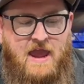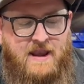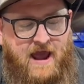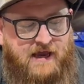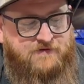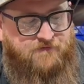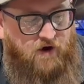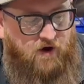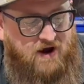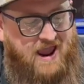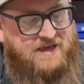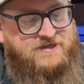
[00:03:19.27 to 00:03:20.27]
Now, as
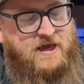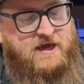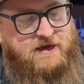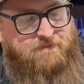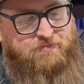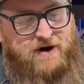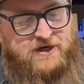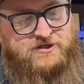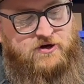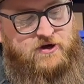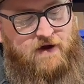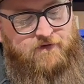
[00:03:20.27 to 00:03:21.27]
far as compressor
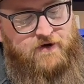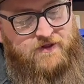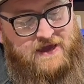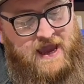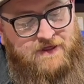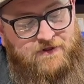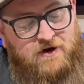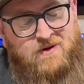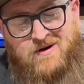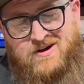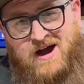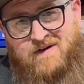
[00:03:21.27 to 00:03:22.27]
cover, the
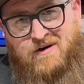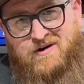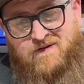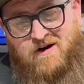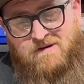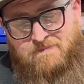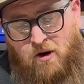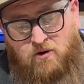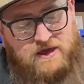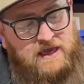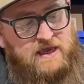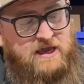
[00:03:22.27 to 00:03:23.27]
K31 cover is very
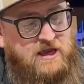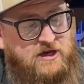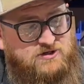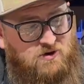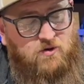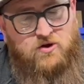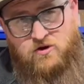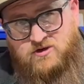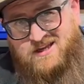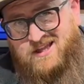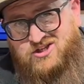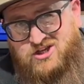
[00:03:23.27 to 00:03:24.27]
bulky, so we're
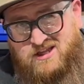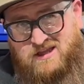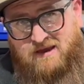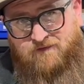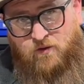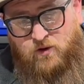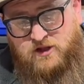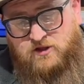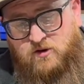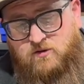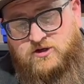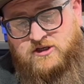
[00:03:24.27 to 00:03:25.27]
using the
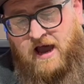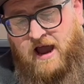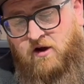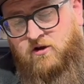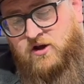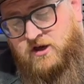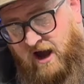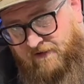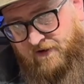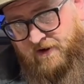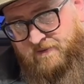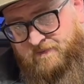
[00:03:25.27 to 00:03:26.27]
GT42 style
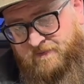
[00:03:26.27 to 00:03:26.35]
cover.